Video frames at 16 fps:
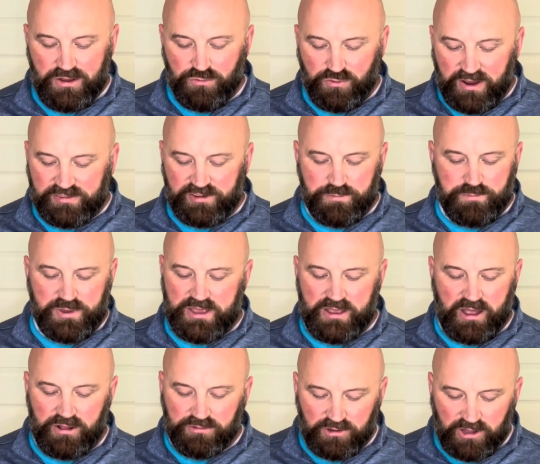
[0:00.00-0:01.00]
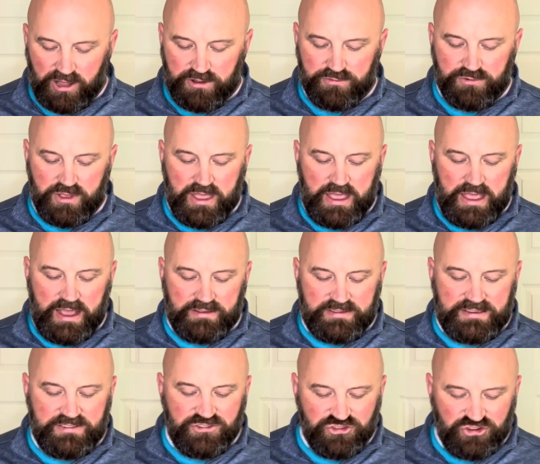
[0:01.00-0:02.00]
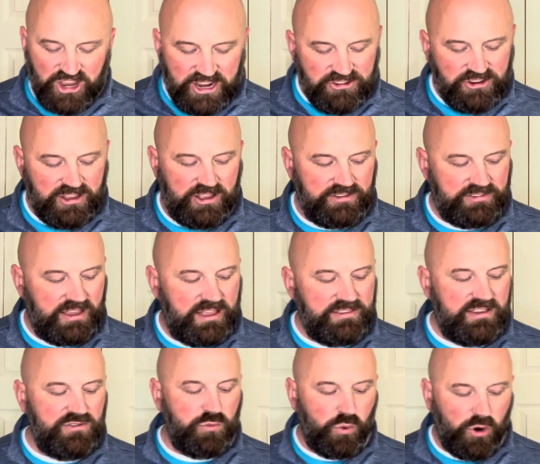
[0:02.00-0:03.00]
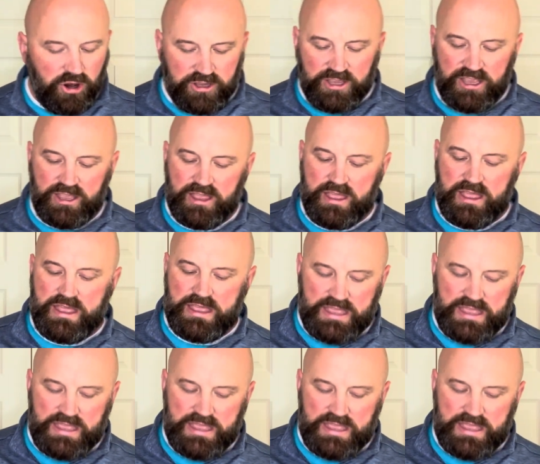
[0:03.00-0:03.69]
recipe of love as he's changing us, as he's working